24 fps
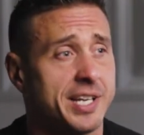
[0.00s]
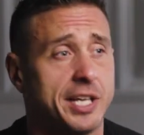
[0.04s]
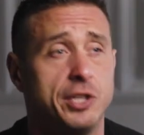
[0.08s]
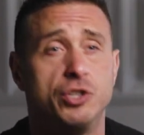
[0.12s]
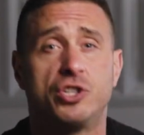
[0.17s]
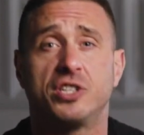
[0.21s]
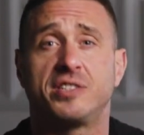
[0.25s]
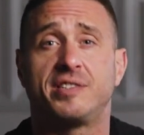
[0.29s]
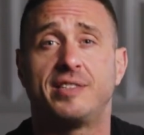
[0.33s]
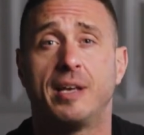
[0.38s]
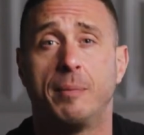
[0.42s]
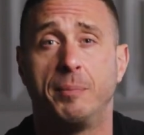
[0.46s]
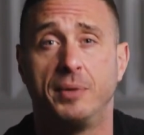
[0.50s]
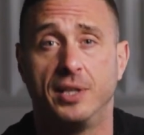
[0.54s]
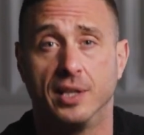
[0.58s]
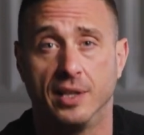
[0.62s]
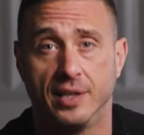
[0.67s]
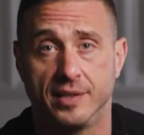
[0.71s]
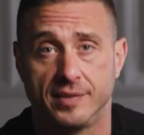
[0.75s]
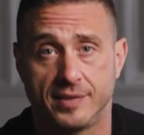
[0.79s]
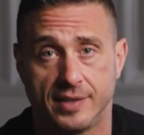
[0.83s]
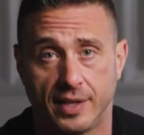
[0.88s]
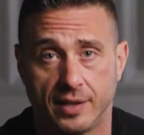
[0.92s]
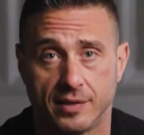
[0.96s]
can you just send me the
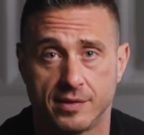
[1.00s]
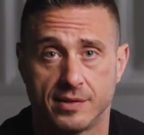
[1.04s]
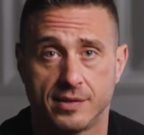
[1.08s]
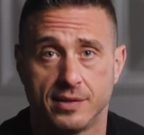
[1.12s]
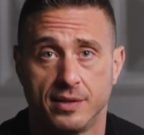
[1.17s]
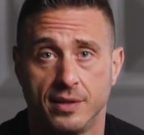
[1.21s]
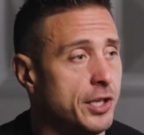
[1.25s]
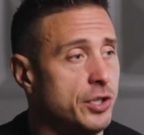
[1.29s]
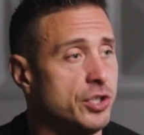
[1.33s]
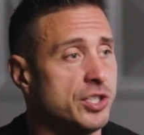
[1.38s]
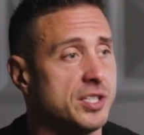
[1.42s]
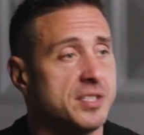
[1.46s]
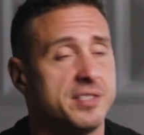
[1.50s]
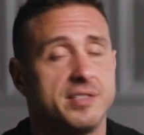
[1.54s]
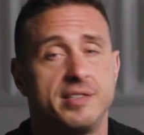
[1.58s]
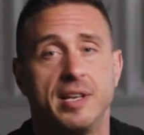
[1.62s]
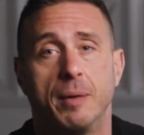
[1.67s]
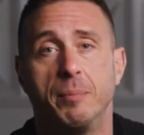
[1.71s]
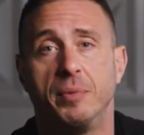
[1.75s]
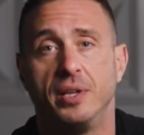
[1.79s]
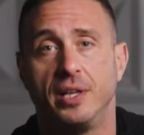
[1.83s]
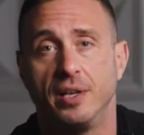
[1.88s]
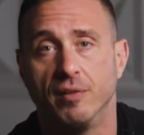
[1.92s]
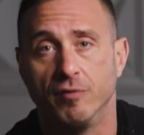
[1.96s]
listings? Can you just
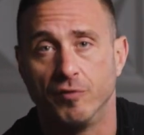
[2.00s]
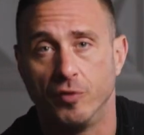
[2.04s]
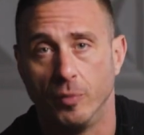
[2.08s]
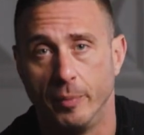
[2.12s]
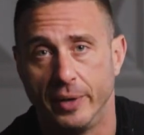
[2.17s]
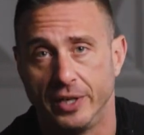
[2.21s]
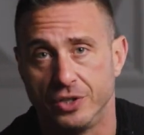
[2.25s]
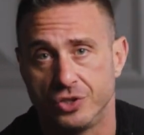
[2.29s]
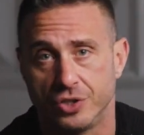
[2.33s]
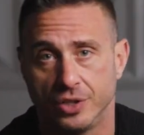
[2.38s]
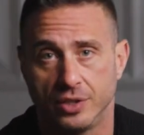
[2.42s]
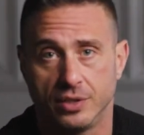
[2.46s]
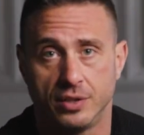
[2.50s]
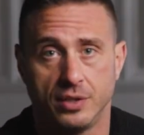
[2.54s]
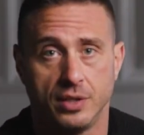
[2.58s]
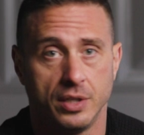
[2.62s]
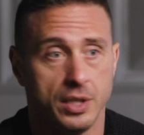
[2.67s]
send me the information?